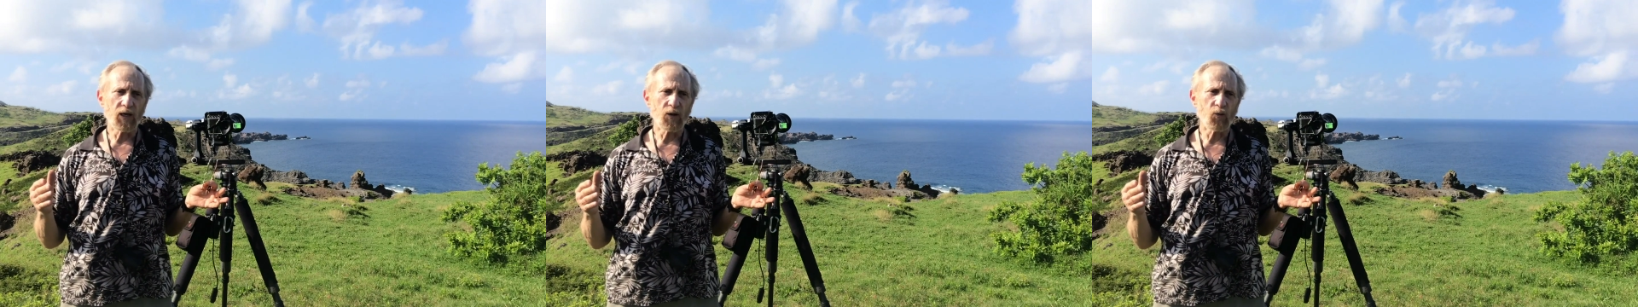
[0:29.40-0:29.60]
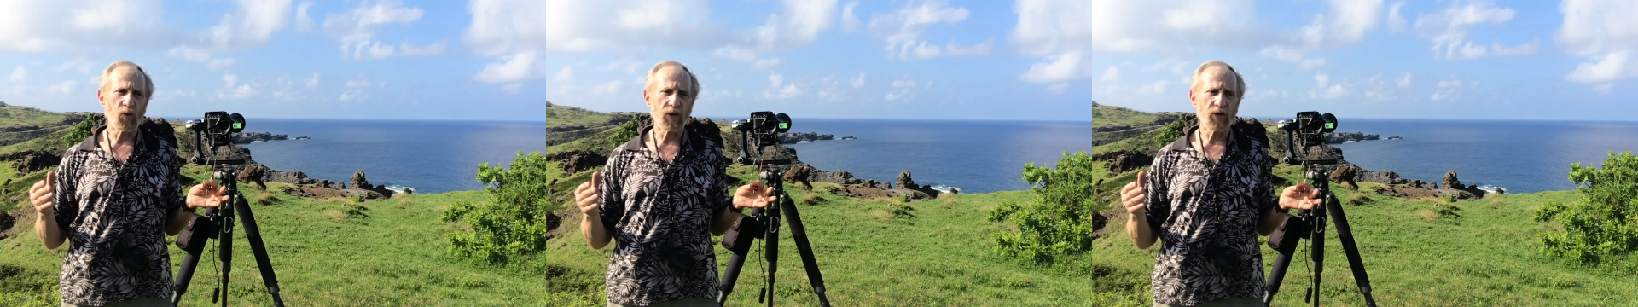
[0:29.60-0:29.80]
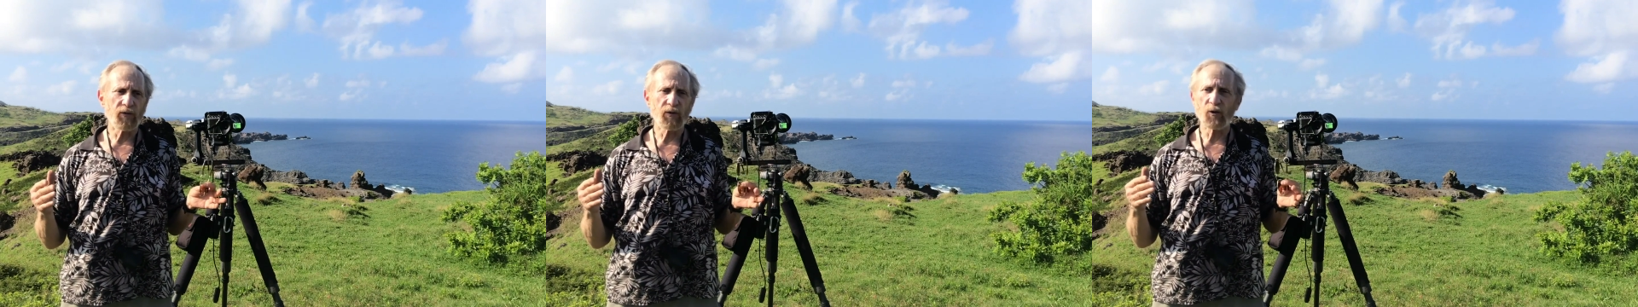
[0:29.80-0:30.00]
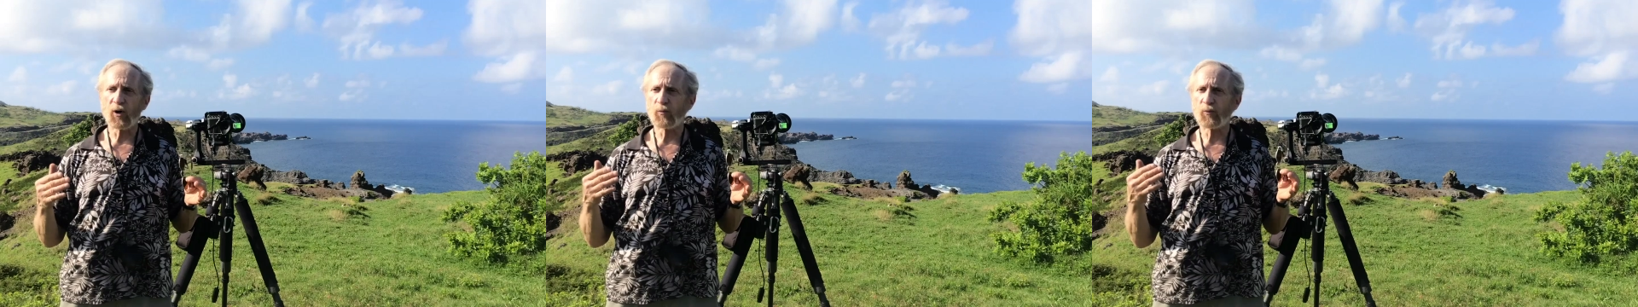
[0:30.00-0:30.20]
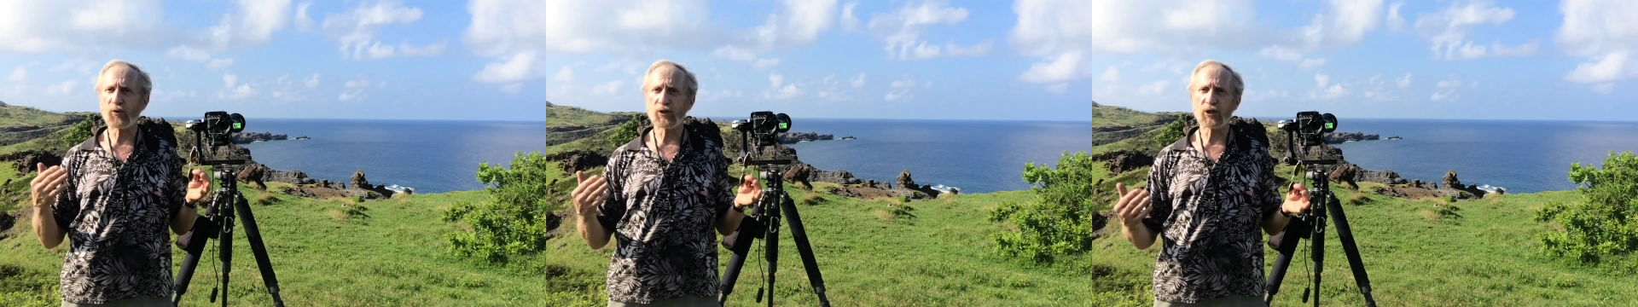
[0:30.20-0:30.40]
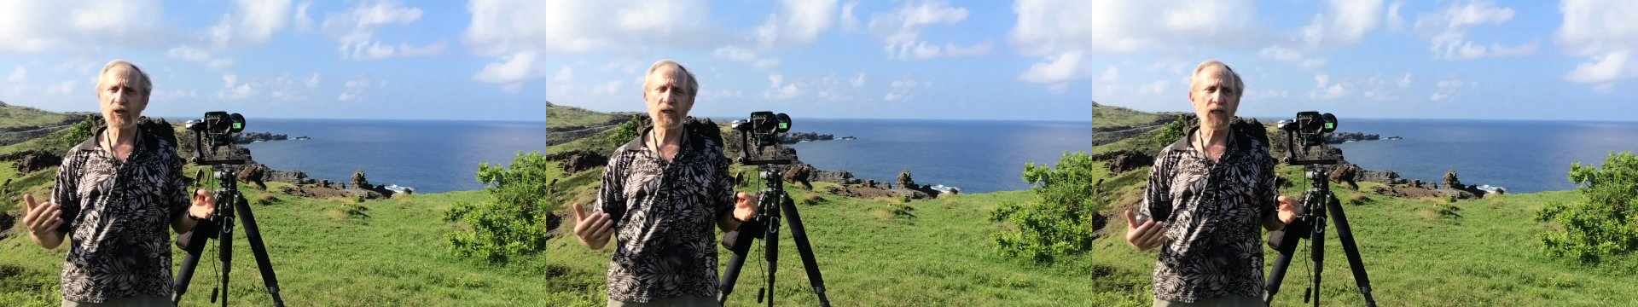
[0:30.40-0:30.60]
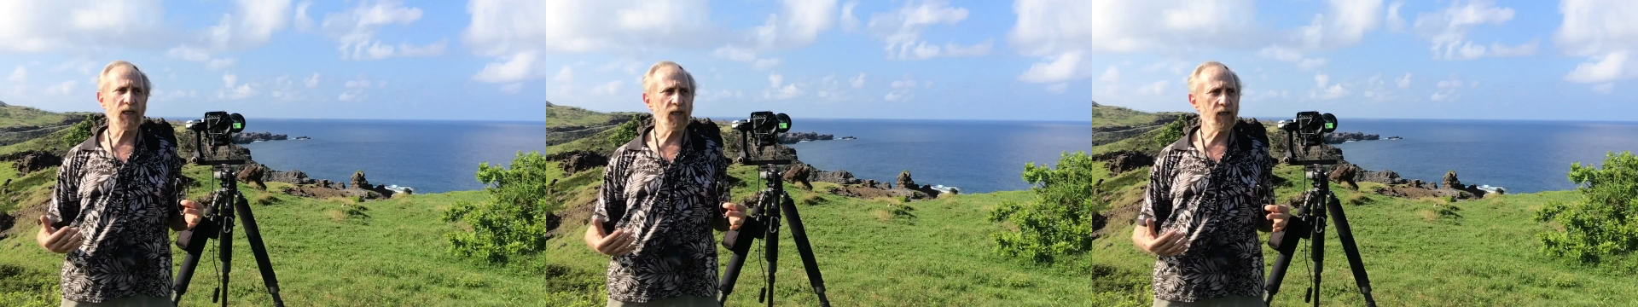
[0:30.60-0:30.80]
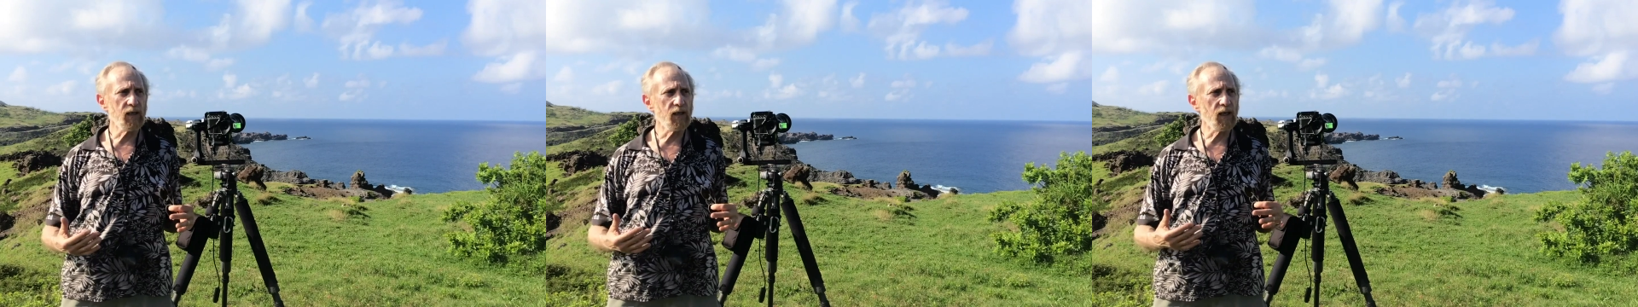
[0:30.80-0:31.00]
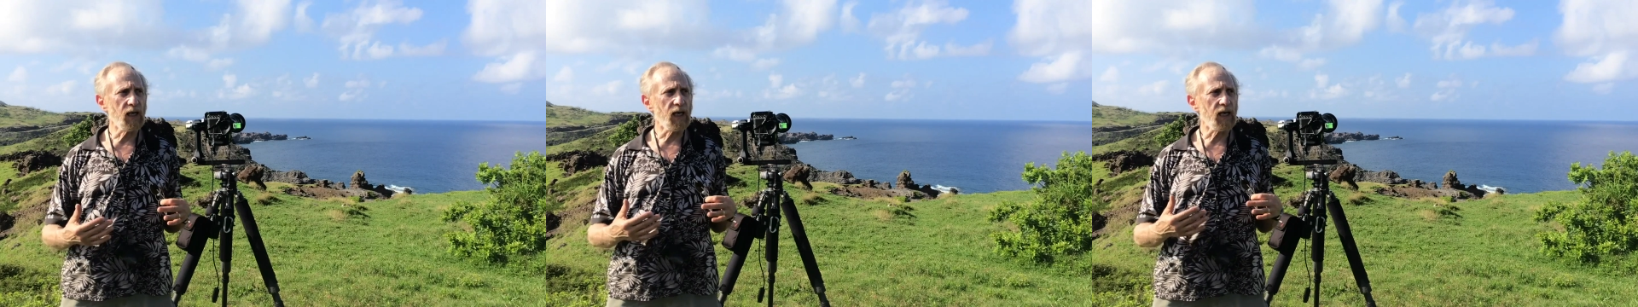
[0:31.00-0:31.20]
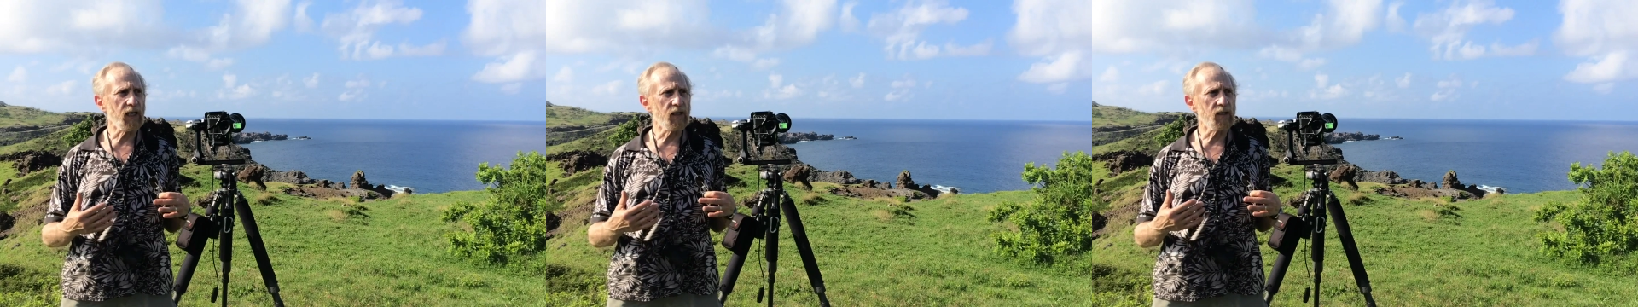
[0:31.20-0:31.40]
whether there are pristine
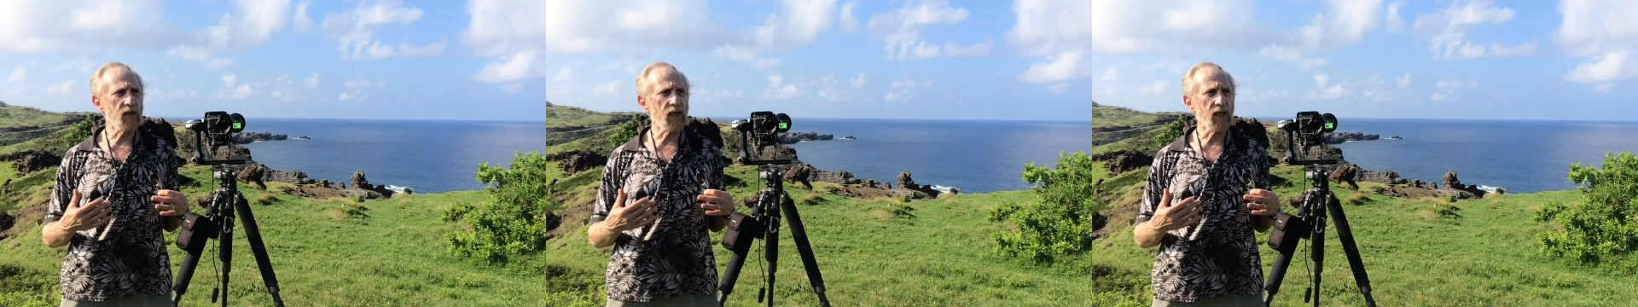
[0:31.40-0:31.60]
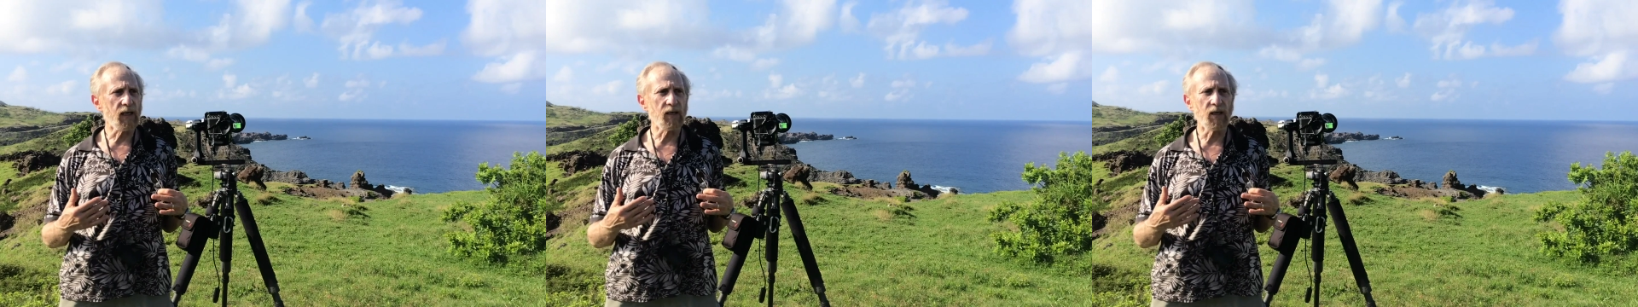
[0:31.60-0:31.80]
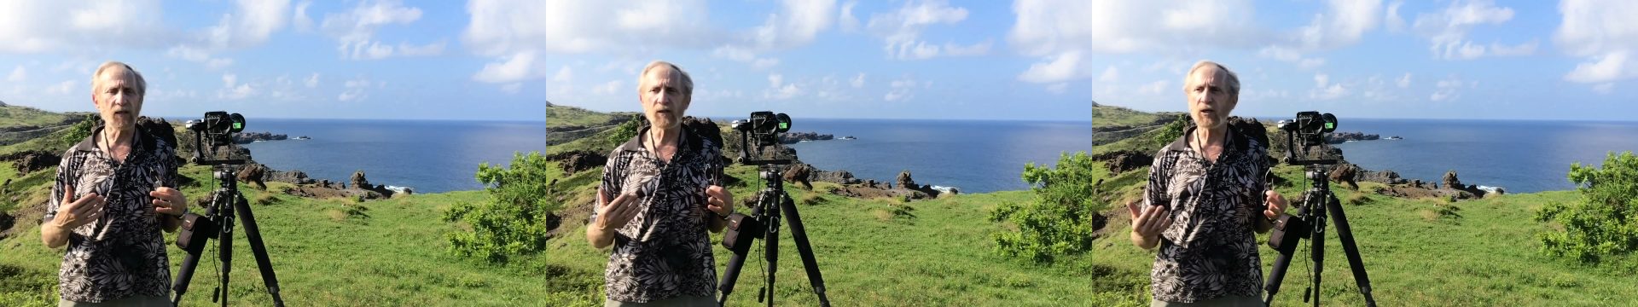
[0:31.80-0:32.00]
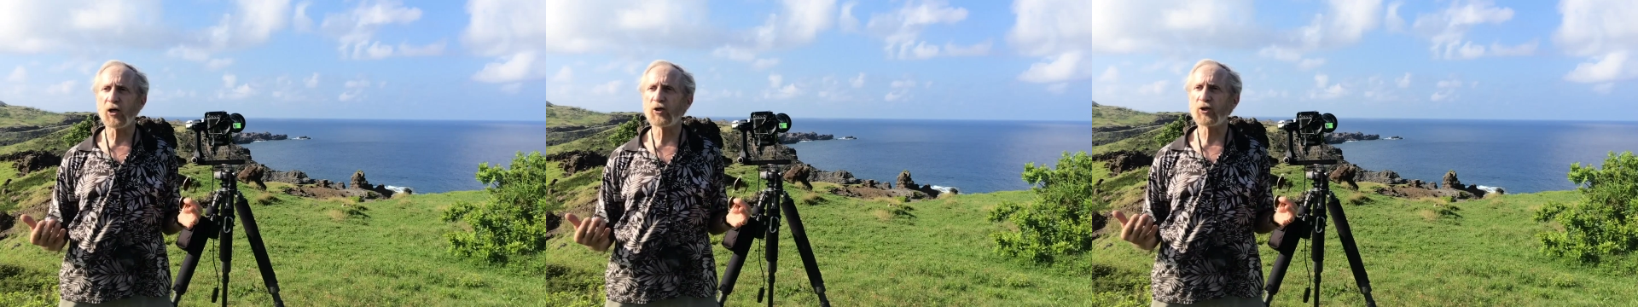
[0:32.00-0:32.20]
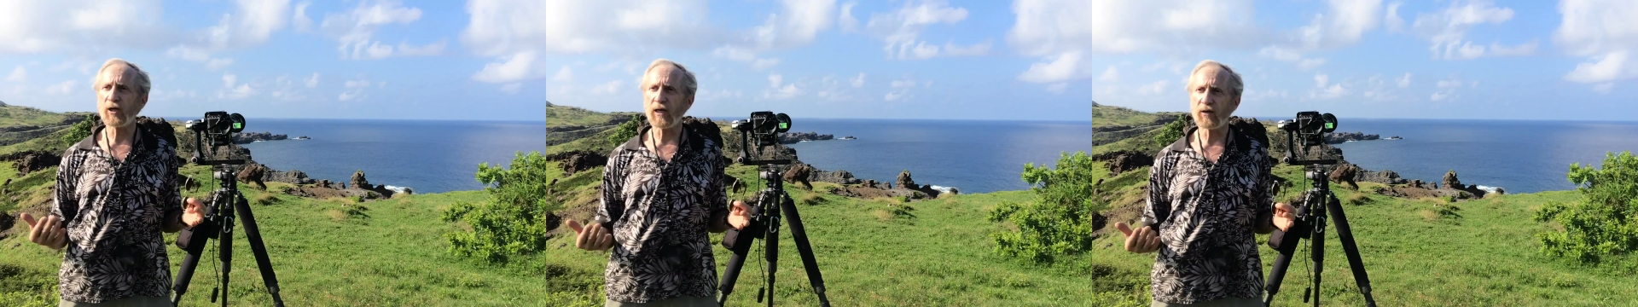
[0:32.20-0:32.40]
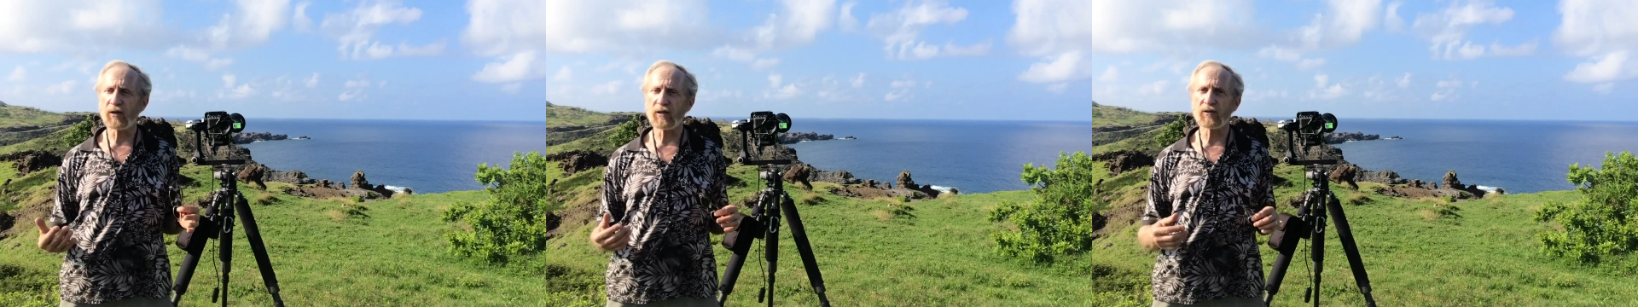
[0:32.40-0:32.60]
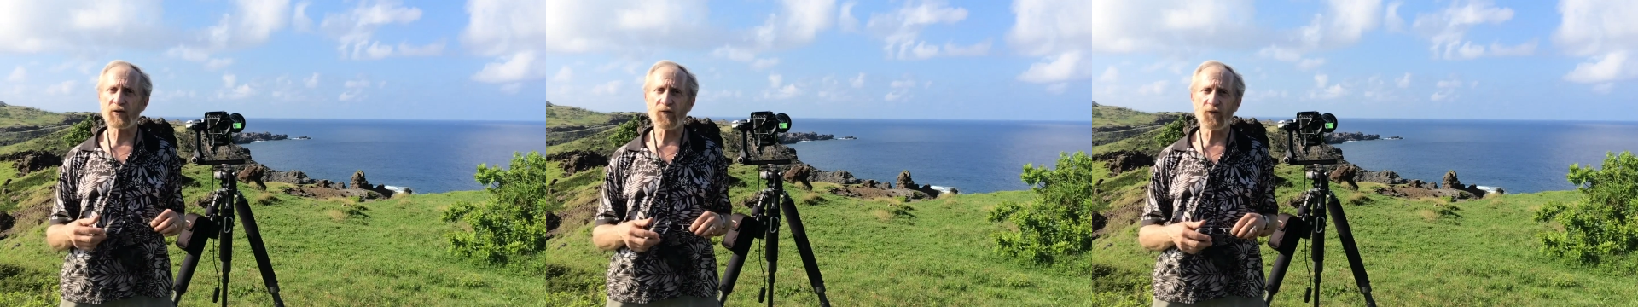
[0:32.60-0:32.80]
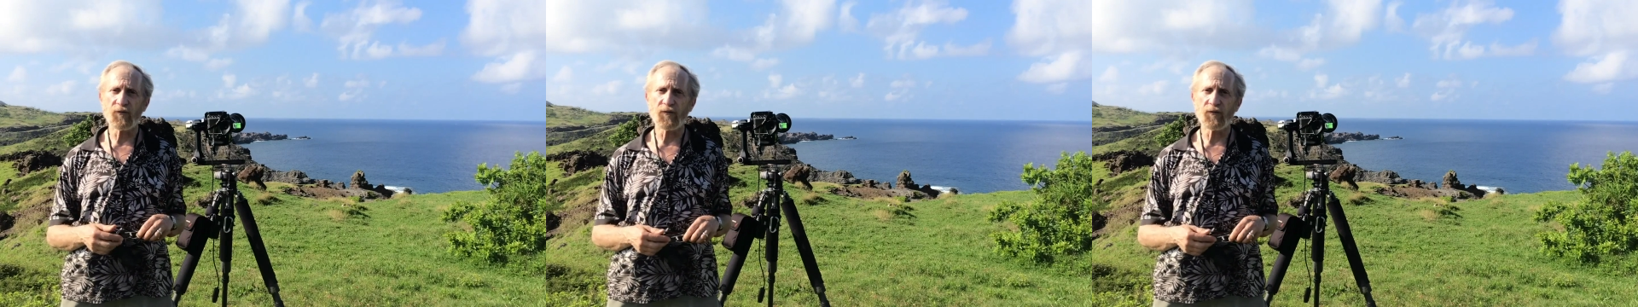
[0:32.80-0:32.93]
and untouched areas